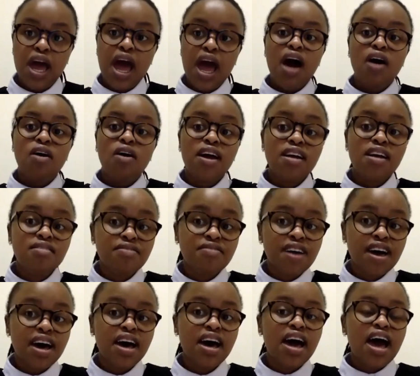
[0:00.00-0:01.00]

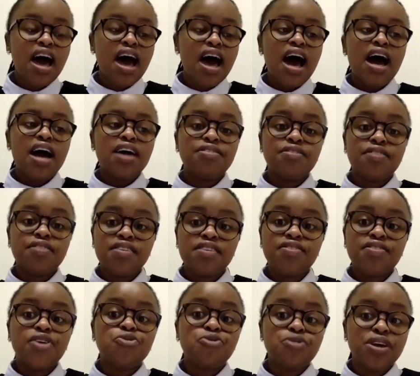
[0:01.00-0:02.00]
However, I think
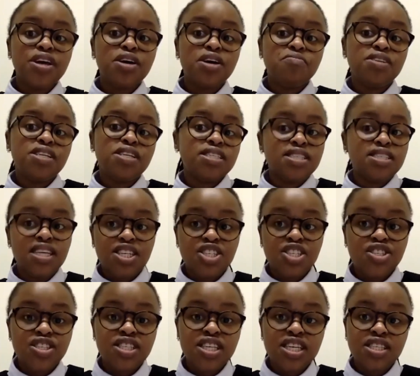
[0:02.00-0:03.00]
that
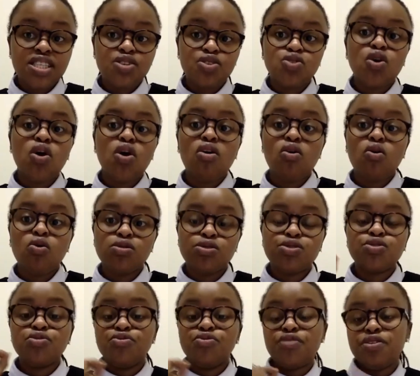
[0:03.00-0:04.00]
rehabilitation centers are
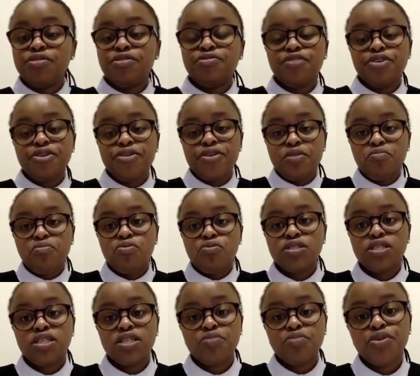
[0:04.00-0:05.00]
also very, very
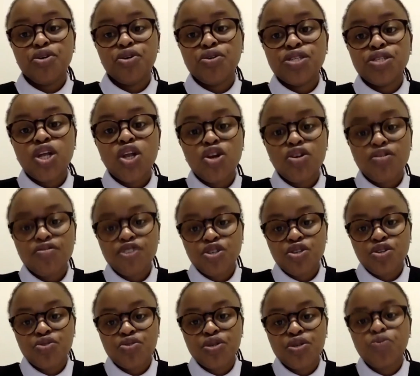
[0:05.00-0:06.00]
important, because a lot of
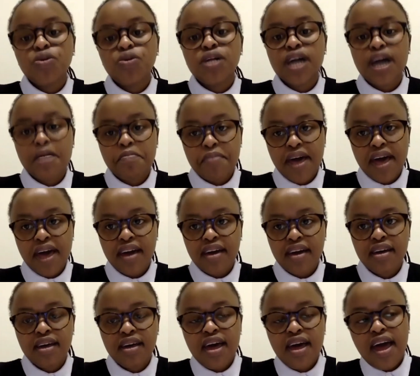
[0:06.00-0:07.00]
children will come back
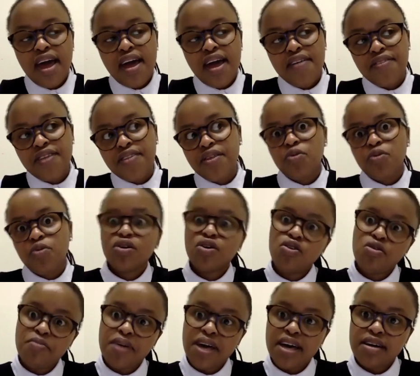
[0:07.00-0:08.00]
and then they will
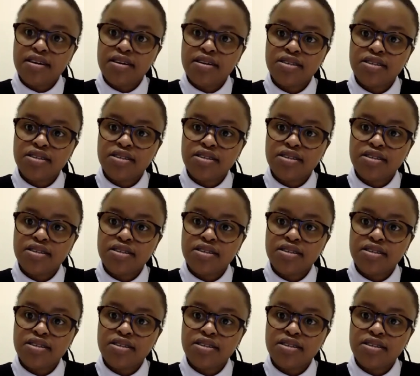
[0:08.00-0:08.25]
go back.